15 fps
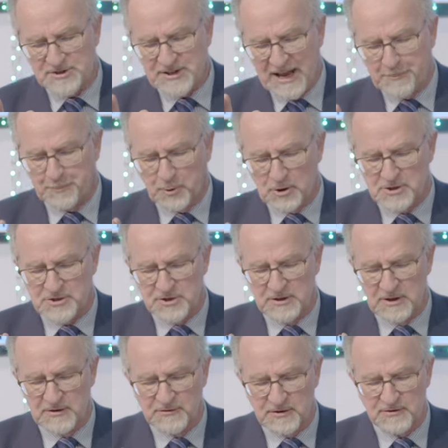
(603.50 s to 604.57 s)
as that person
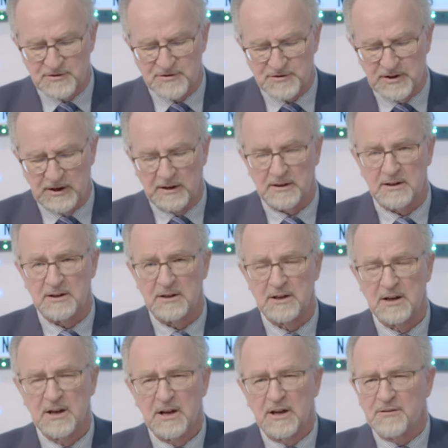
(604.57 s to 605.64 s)
is in sin,
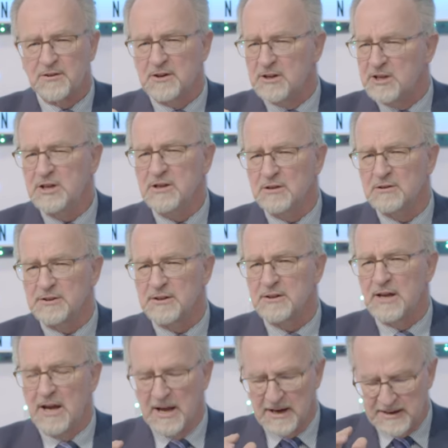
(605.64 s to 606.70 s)
then
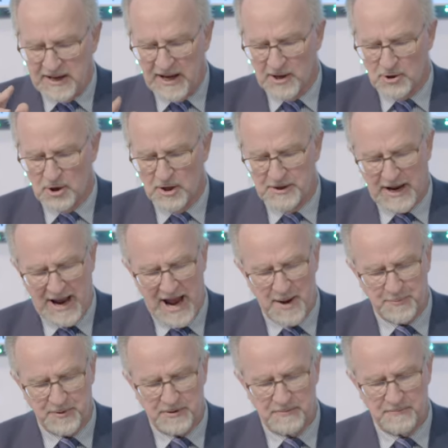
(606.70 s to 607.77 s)
healing cannot
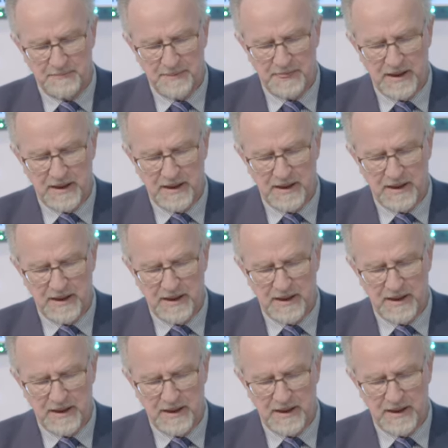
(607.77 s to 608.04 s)
happen.